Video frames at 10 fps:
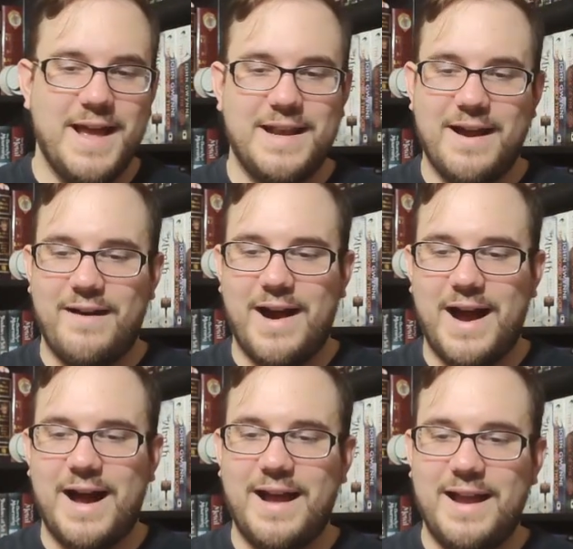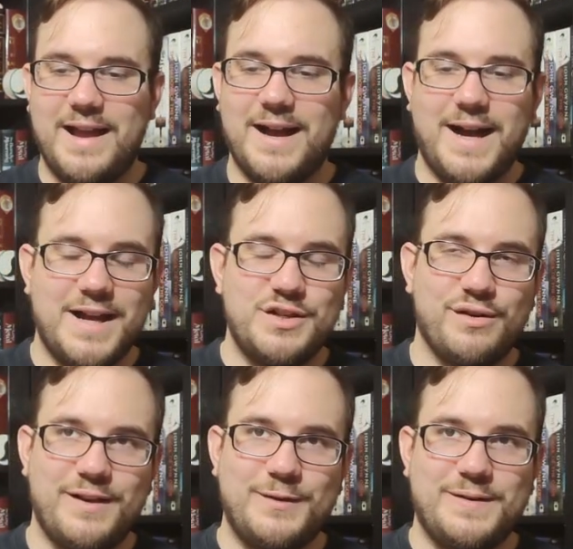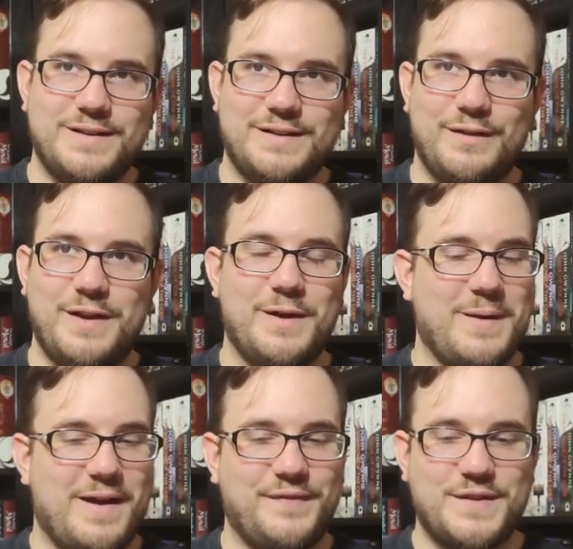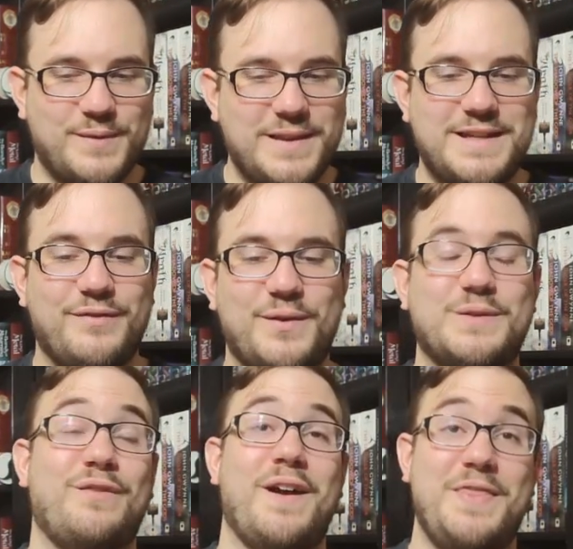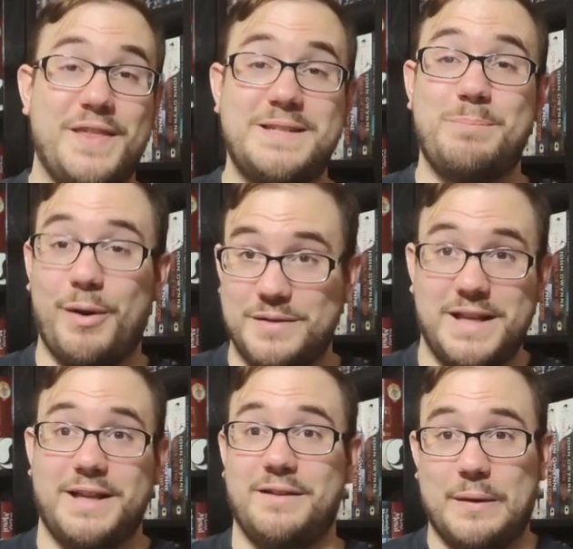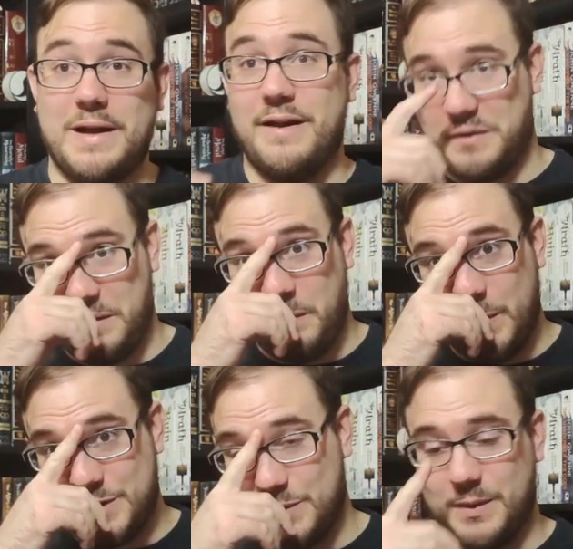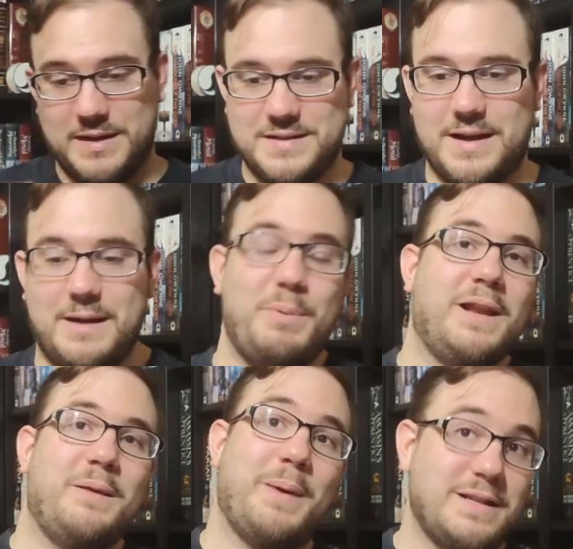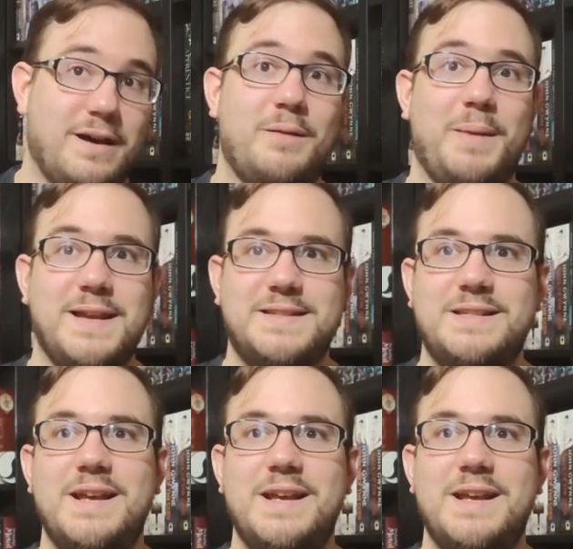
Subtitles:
Now, I tried looking around. It's really difficult to find this particular cover, which was painted by Don Mates,